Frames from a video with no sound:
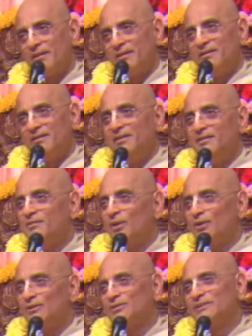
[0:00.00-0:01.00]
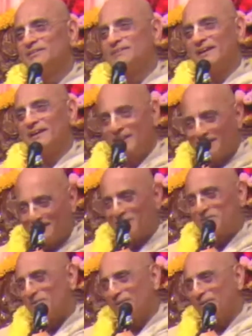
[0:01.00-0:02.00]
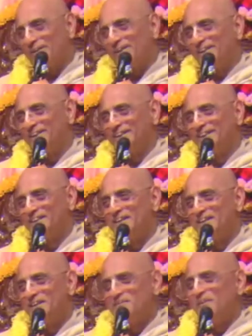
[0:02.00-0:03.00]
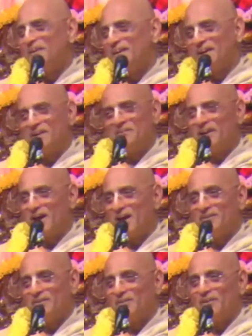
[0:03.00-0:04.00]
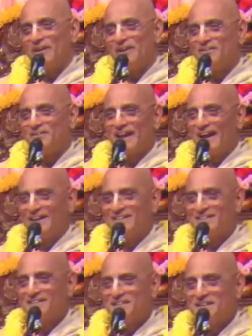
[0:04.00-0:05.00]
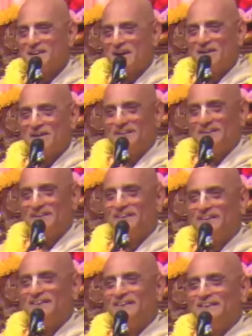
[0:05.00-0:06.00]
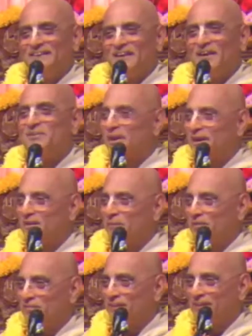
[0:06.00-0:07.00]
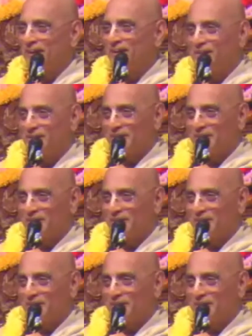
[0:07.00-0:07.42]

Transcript: This also is another story. But anyway, I won't go into that. Or should I briefly tell you?